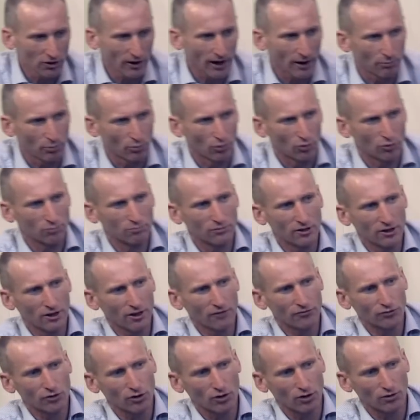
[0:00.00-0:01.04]
that Boardman,
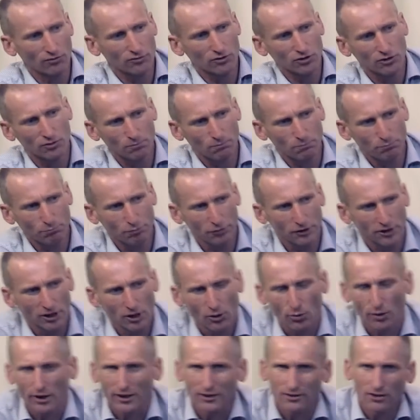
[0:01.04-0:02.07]
I've got some pretty
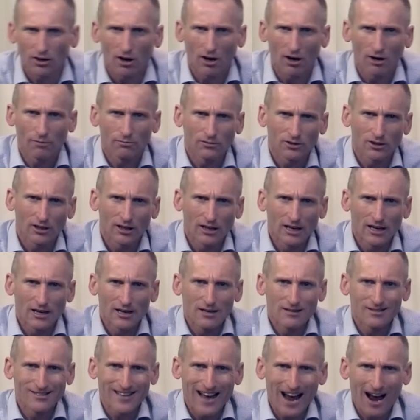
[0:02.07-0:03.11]
quick times
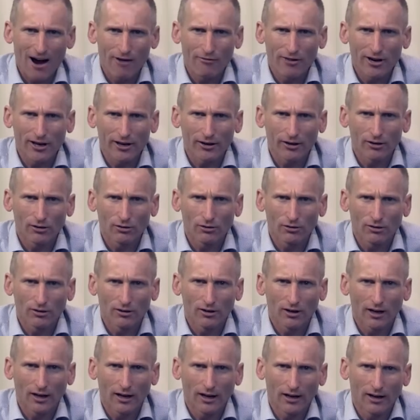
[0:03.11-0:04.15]
downhill
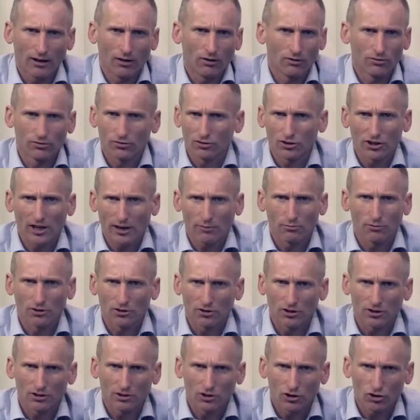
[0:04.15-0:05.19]
on
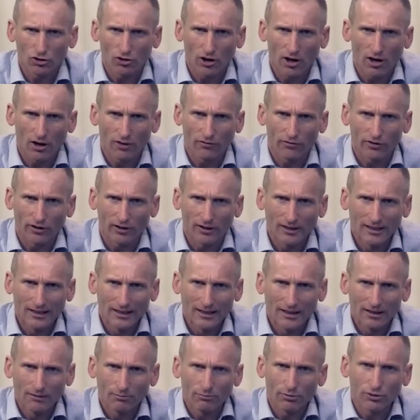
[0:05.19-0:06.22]
segments in Strava,
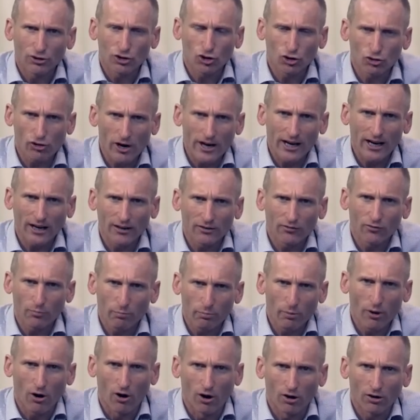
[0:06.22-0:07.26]
but straight out of the
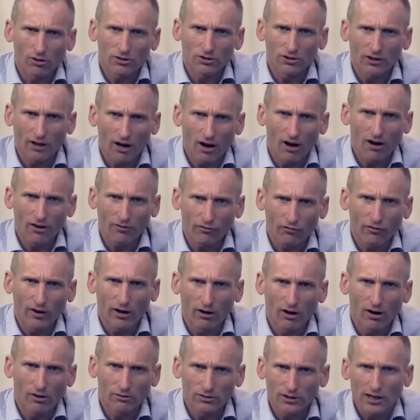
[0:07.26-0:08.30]
box, I
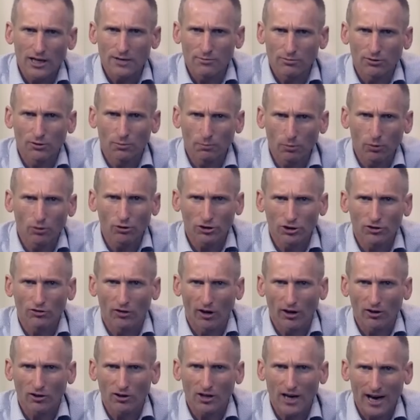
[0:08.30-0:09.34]
felt I was able to push
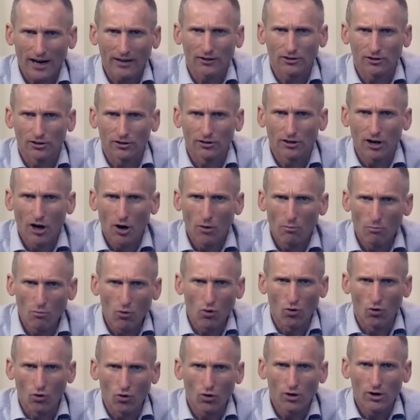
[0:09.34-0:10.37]
this Canyon
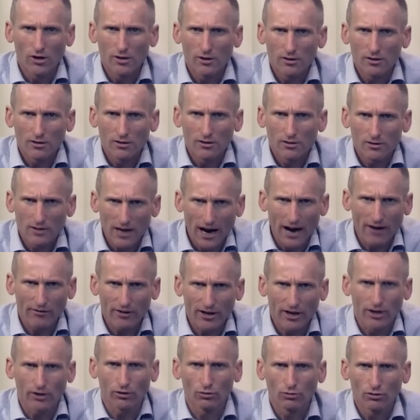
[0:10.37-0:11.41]
more
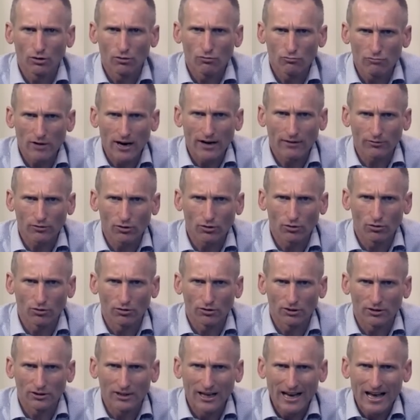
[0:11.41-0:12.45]
downhill round
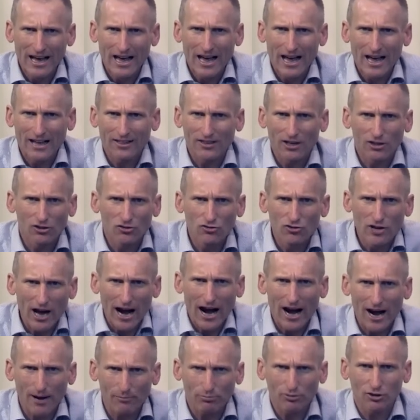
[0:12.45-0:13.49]
corners. There's
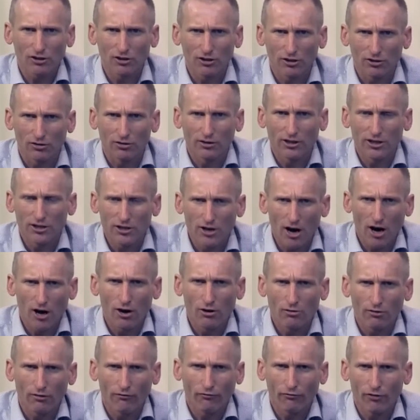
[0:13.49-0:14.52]
absolutely
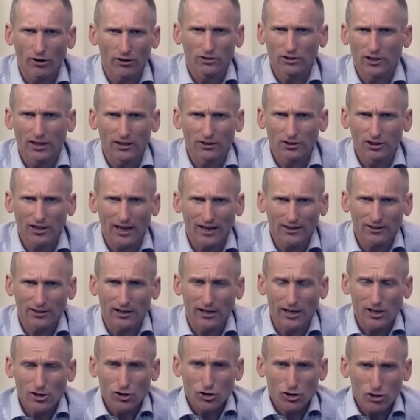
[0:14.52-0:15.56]
no front-end chatter.
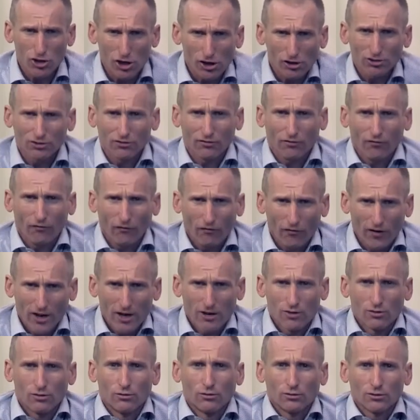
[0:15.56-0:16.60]
It just
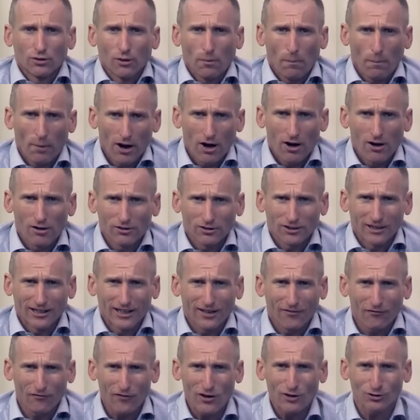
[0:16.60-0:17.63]
feels planted.
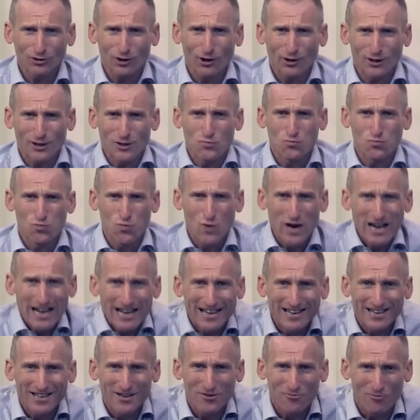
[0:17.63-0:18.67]
It feels like it's
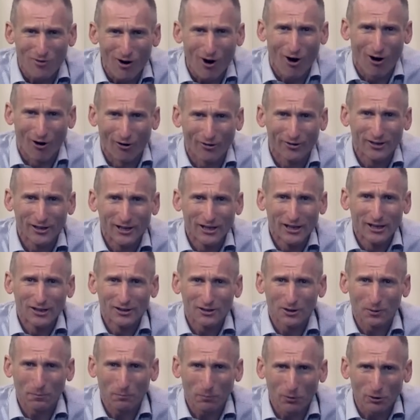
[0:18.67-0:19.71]
willing you on
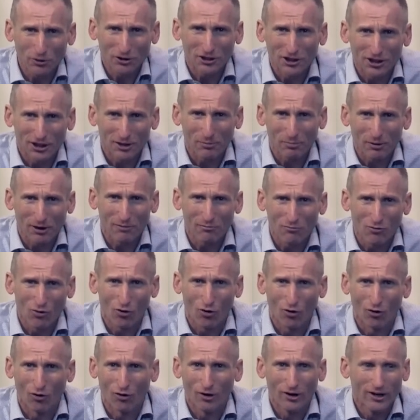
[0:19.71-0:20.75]
to push it a bit
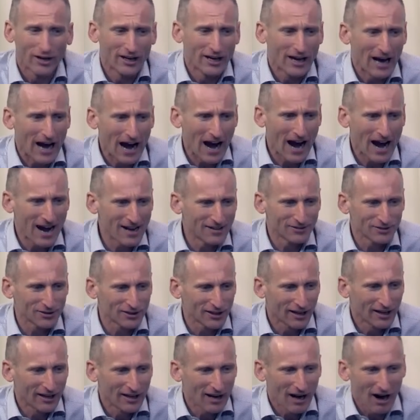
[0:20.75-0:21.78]
more. And
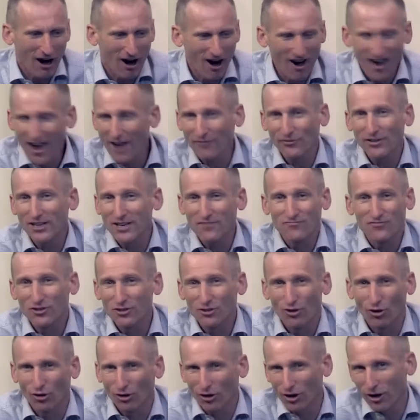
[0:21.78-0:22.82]
I haven't even
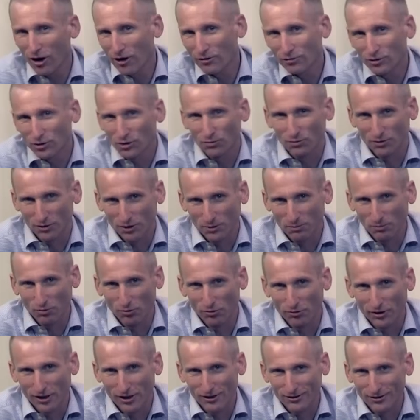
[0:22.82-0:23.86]
got close to
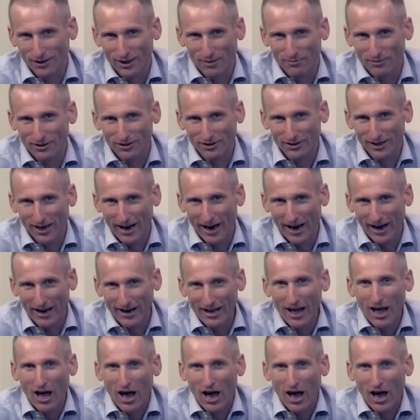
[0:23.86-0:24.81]
exploring its limits yet.